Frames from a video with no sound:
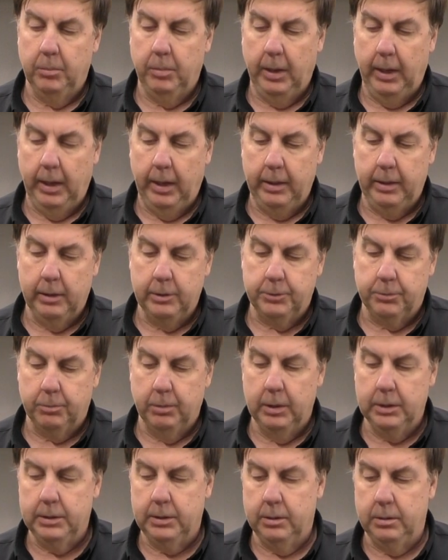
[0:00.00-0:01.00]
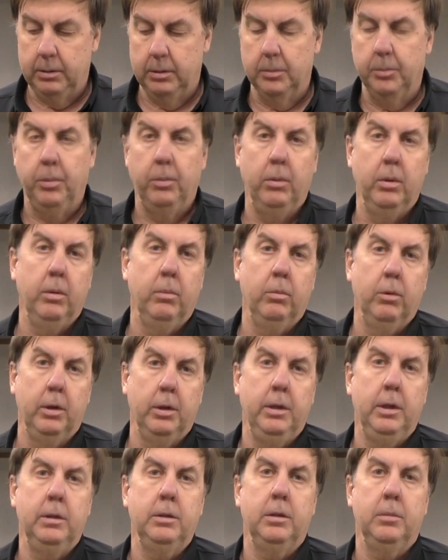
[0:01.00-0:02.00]
and bad, it's rusted to the point where
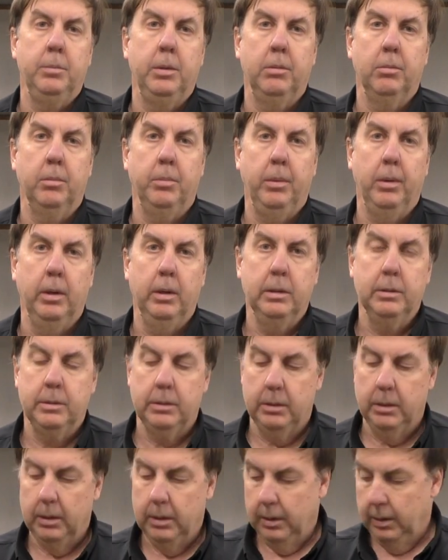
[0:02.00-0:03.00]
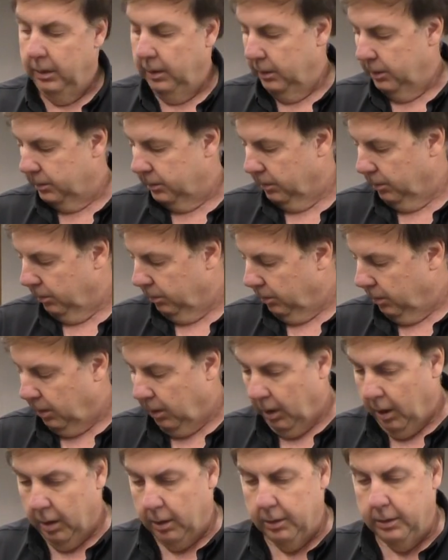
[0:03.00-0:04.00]
it needs to be replaced. So
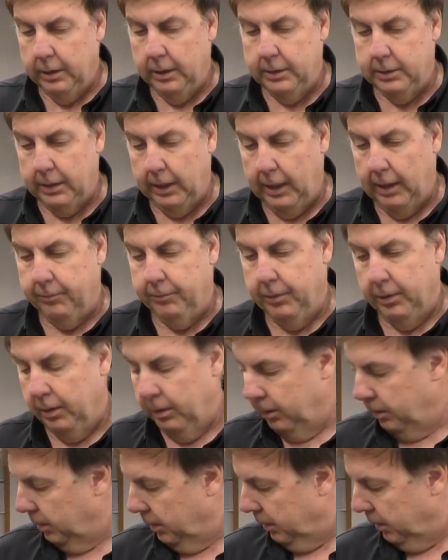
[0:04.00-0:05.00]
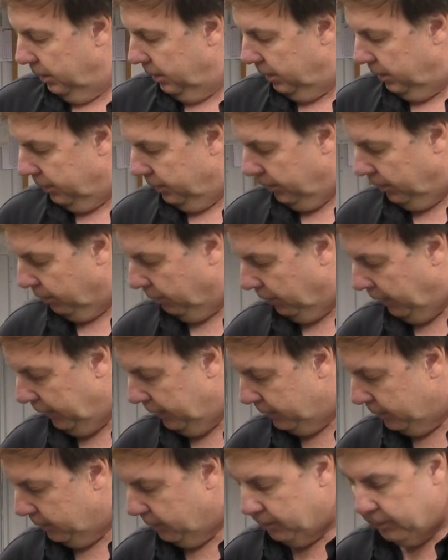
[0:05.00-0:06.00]
all of these have their
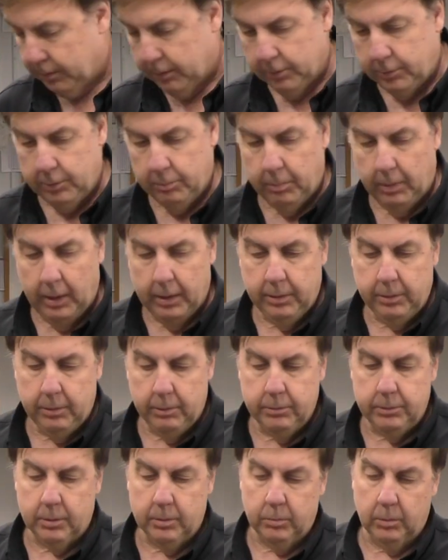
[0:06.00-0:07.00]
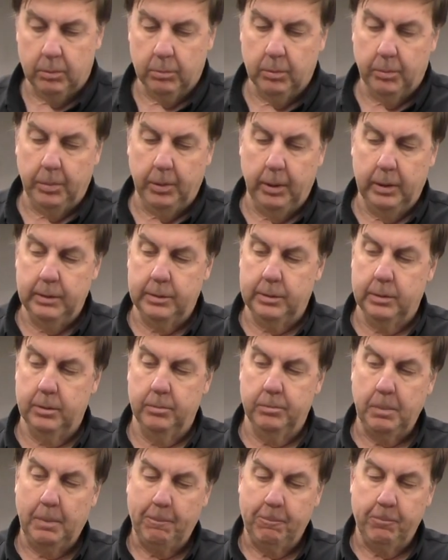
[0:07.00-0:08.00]
reasons that you might use them or replace
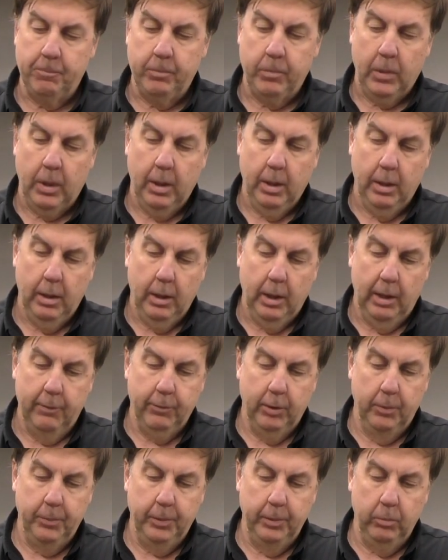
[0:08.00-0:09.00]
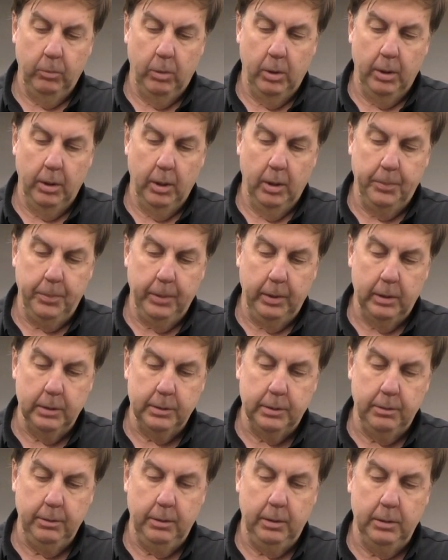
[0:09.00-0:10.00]
them. I've opened one up here
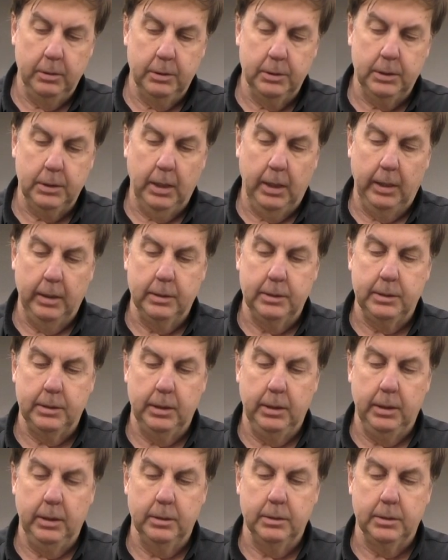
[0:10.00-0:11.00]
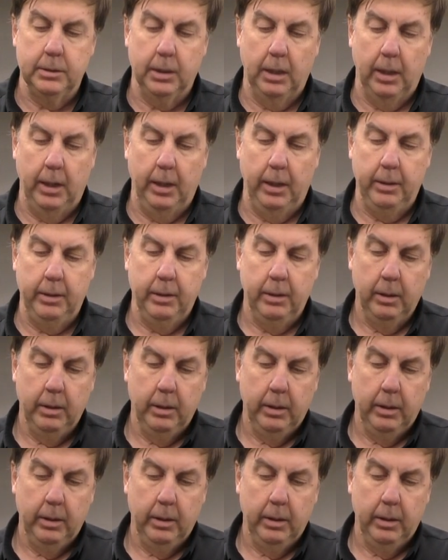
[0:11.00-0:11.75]
so you can just kind of see inside.